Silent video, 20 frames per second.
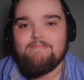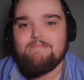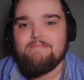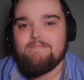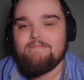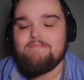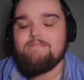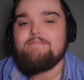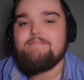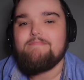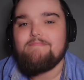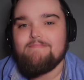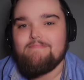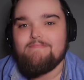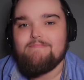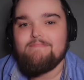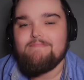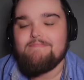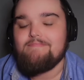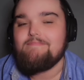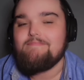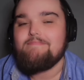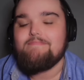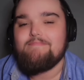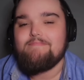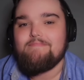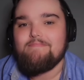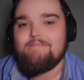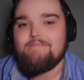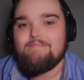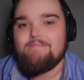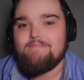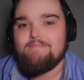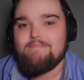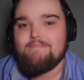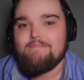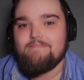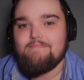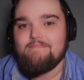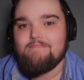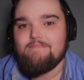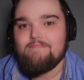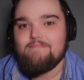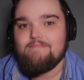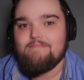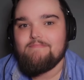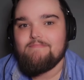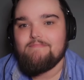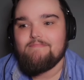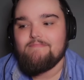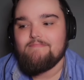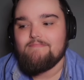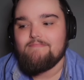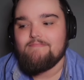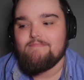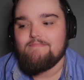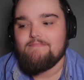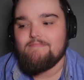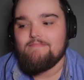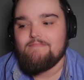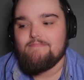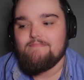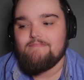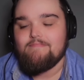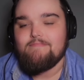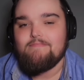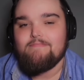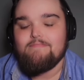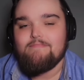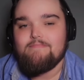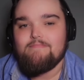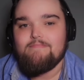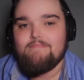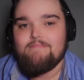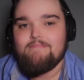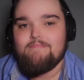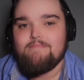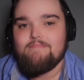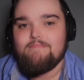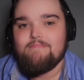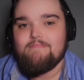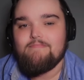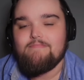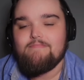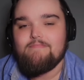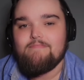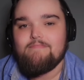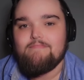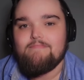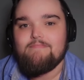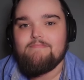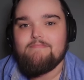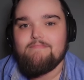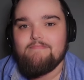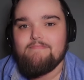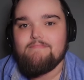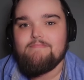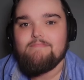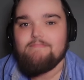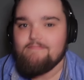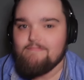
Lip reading: This person isn't speaking.